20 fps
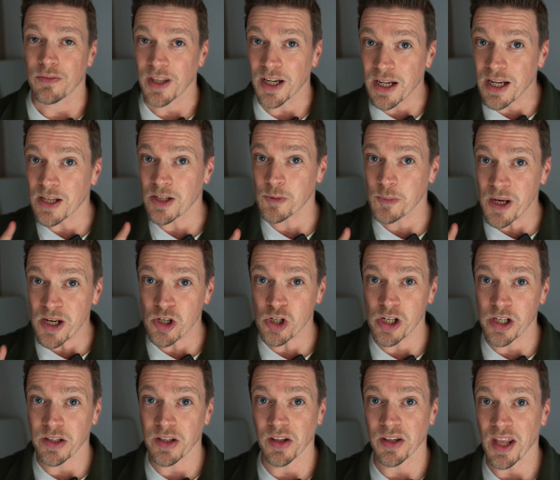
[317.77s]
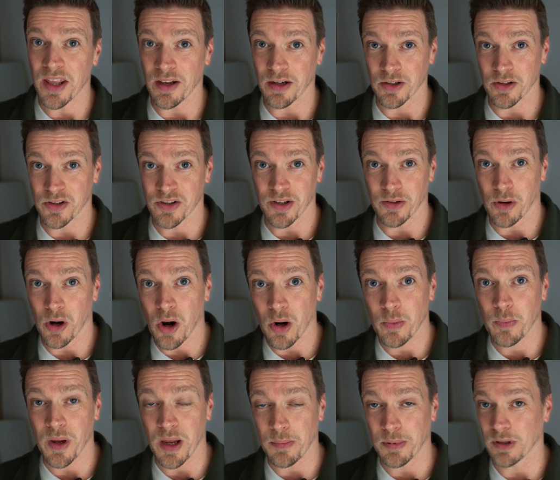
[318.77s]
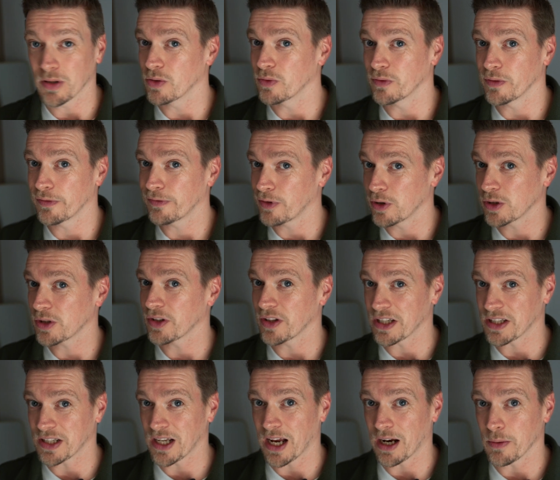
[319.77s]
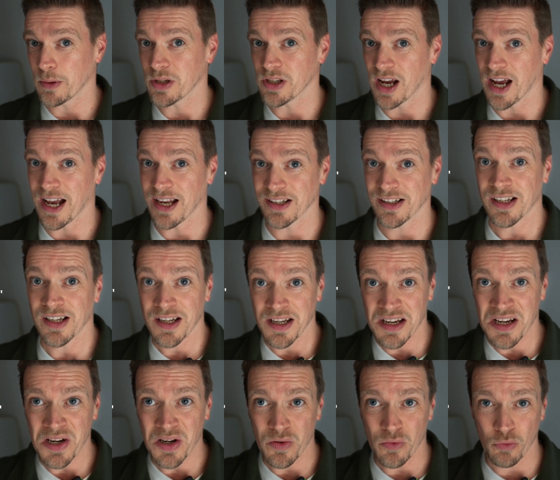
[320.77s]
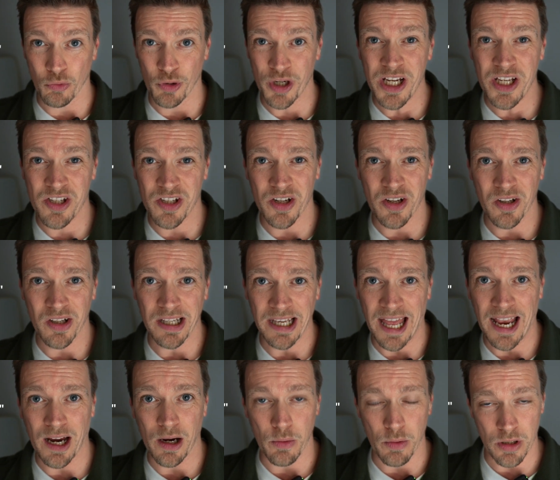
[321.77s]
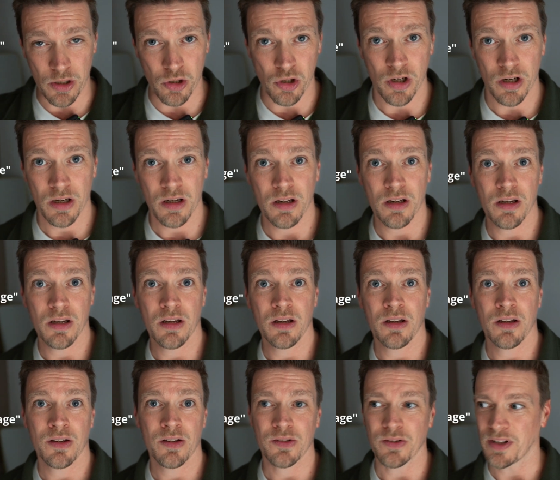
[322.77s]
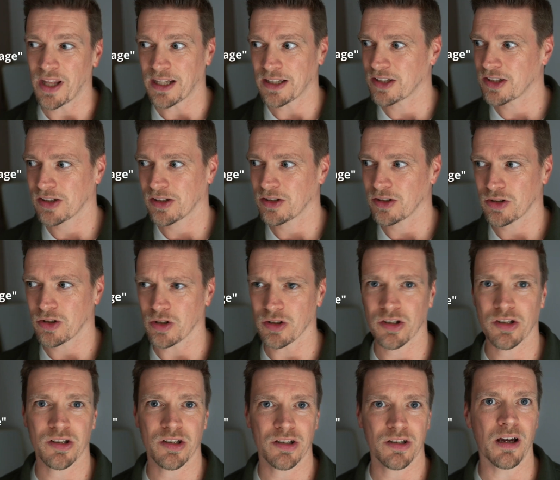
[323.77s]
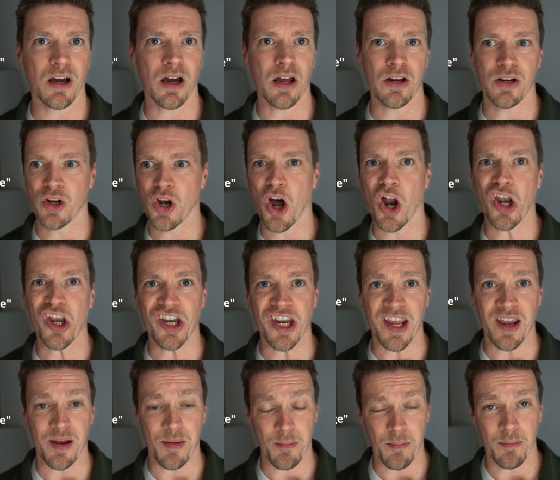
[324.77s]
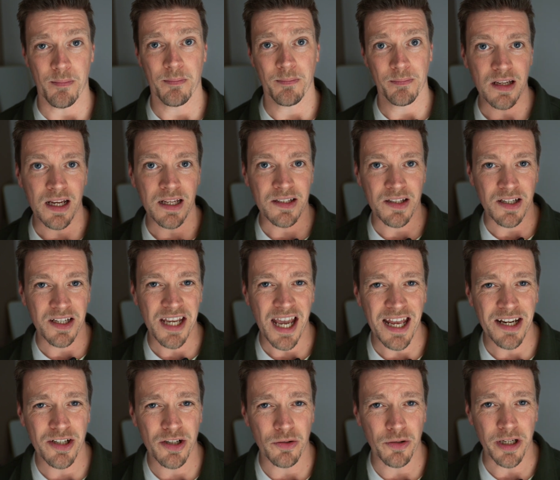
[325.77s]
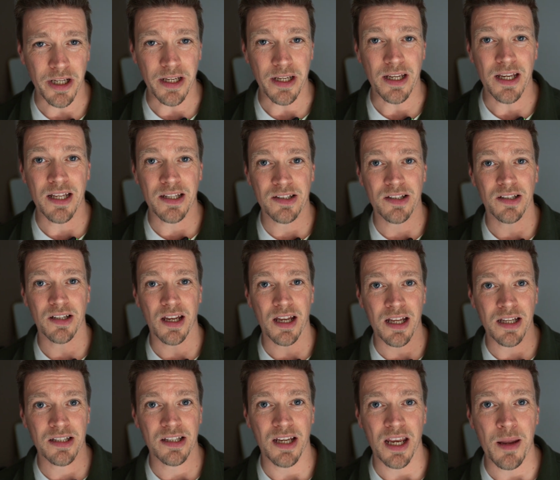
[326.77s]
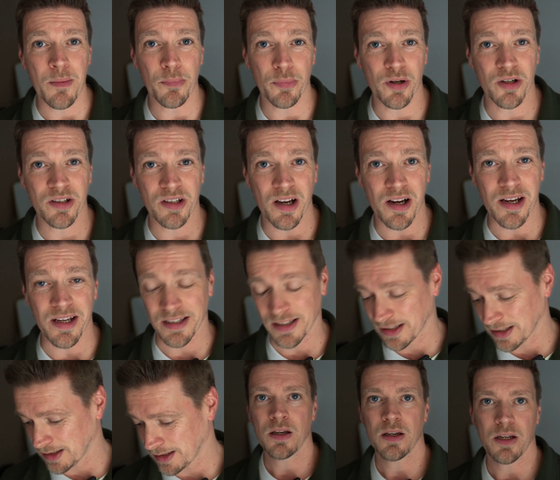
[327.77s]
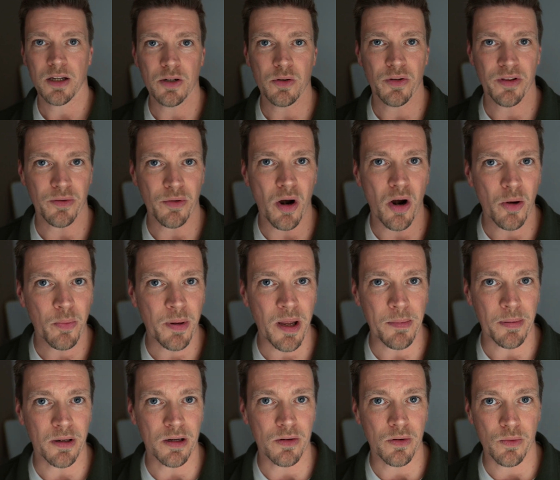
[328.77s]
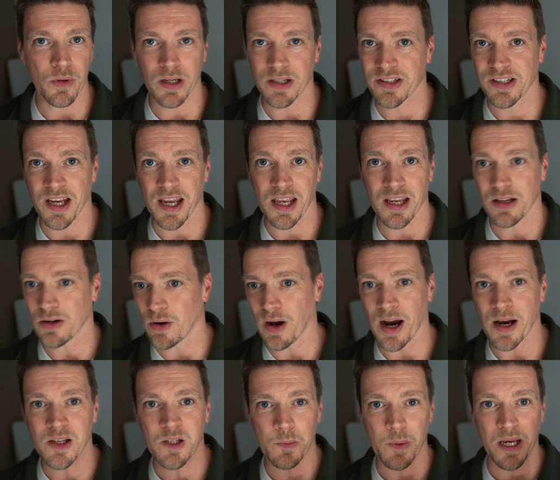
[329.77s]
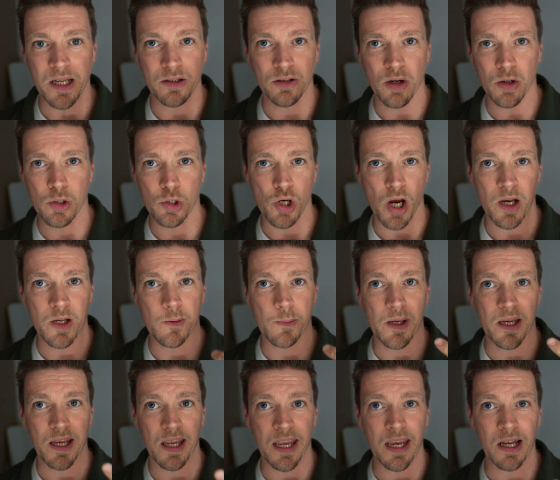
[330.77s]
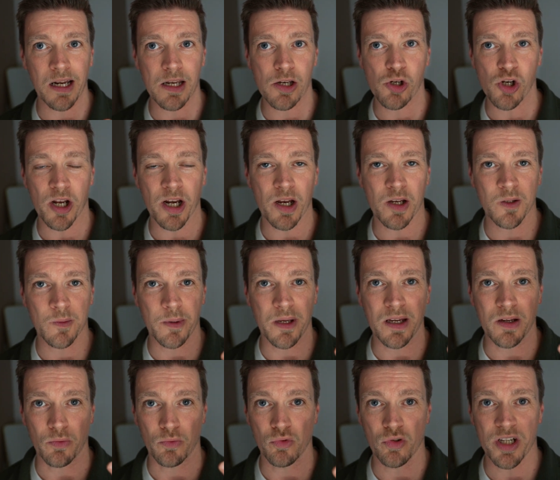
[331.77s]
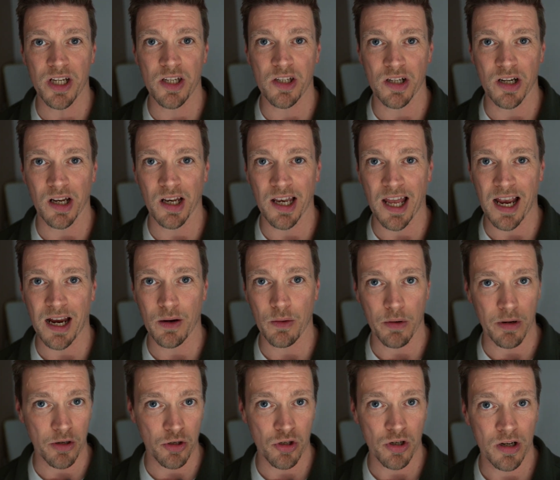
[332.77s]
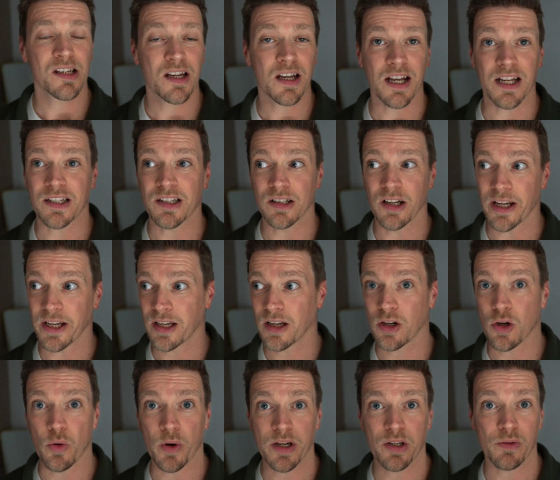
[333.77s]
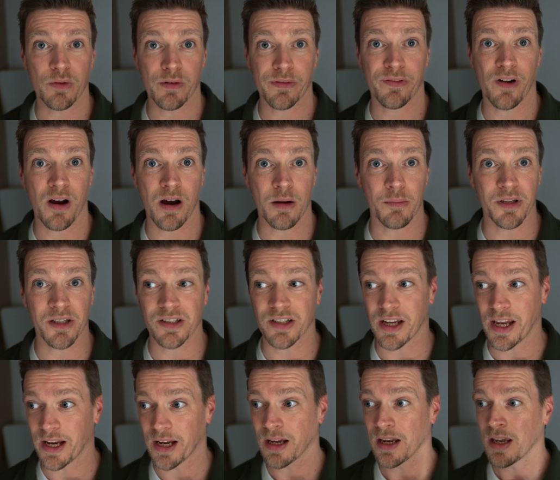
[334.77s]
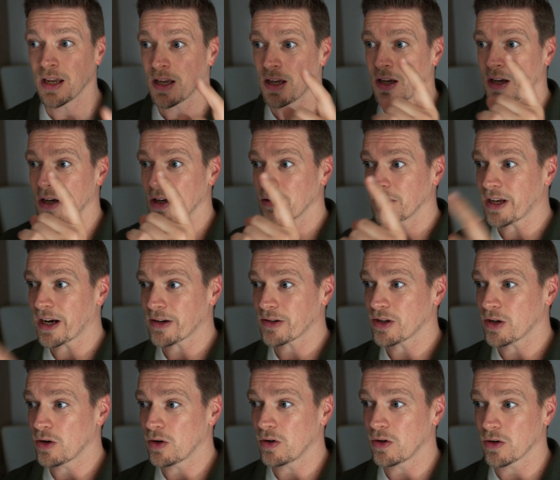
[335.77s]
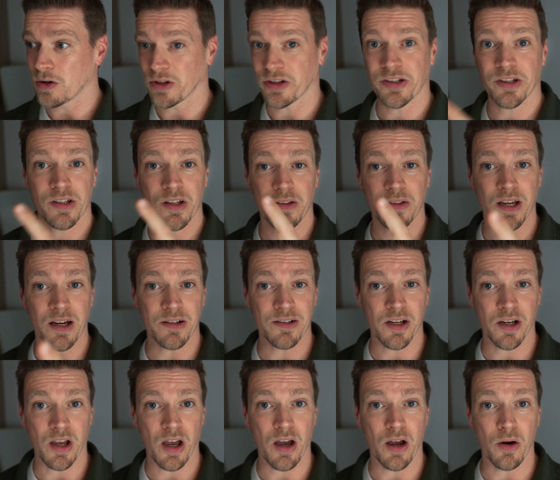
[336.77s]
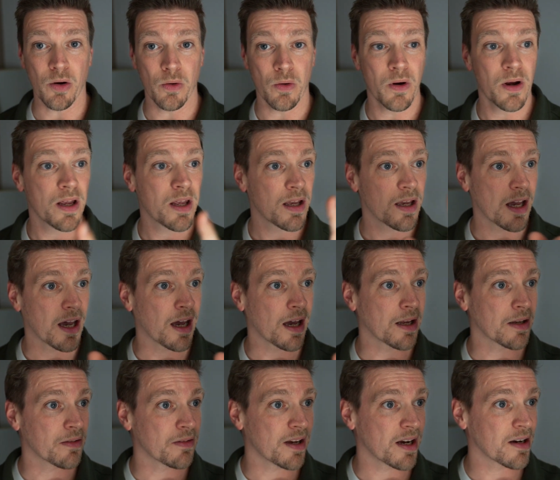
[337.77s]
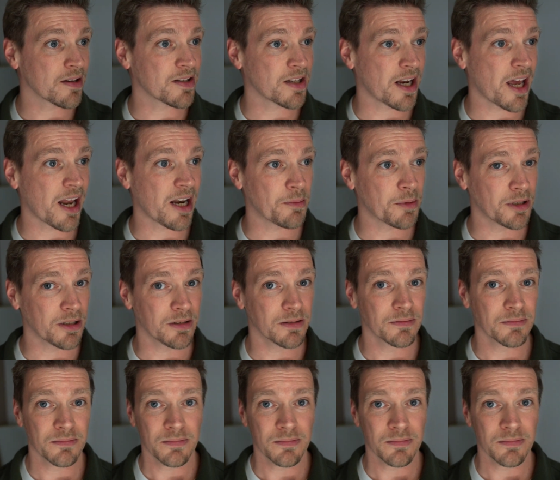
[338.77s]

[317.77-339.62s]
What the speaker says: Then, especially in the Netherlands, there are people who refer to this language as regional language. So that's just a non-name. It's a category. It's imprecise. There are people who will say, I speak Dutch, I speak English, and I speak regional language. It's like going to a farm and saying, there's a horse, there's a cow, and there's an animal.